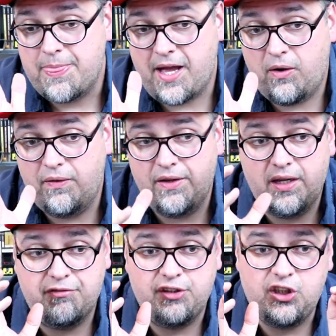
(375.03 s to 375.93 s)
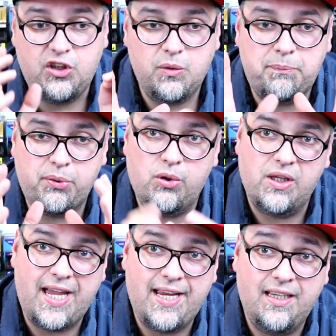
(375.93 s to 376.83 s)
Now, if you
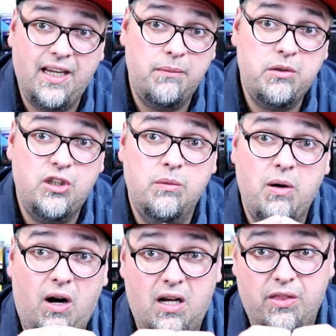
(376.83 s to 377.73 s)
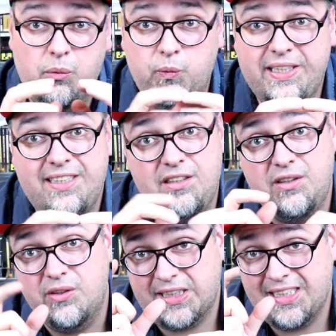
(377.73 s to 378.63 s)
play GameCube on the
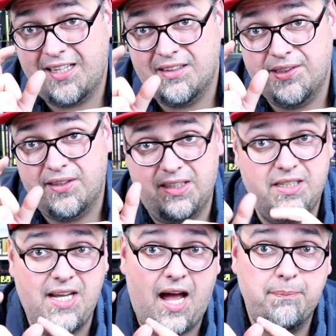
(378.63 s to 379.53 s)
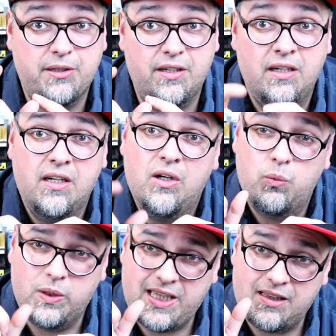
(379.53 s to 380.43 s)
Wii using that little adapter,
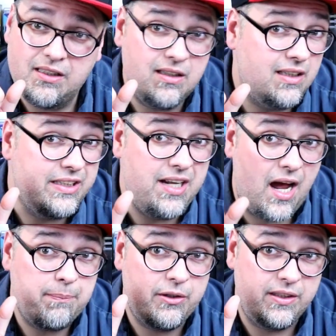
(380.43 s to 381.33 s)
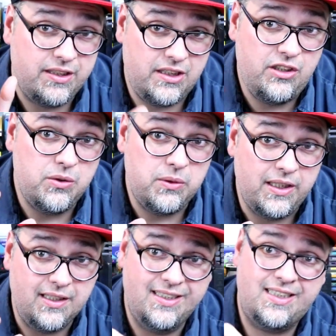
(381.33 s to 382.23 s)
what that little adapter is
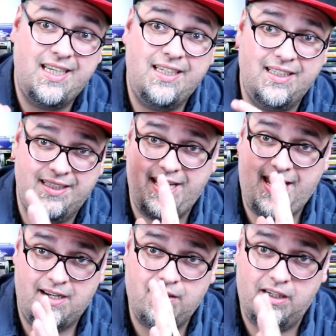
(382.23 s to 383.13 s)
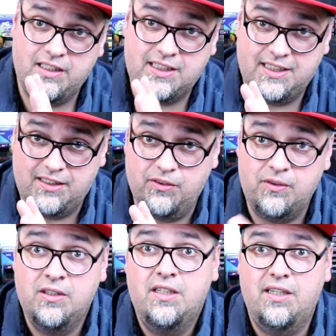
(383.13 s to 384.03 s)
doing is taking an analog
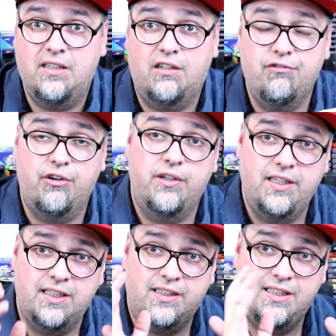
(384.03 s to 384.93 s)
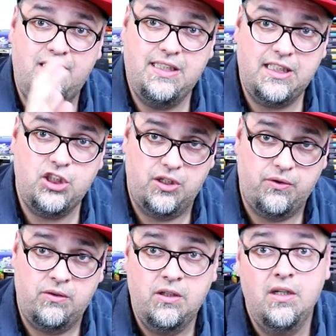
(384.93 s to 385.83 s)
signal and converting it to
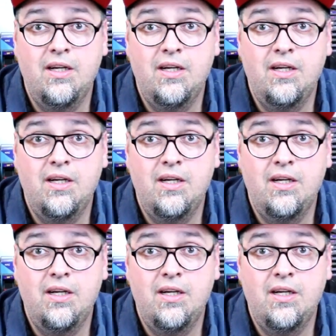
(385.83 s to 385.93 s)
digital.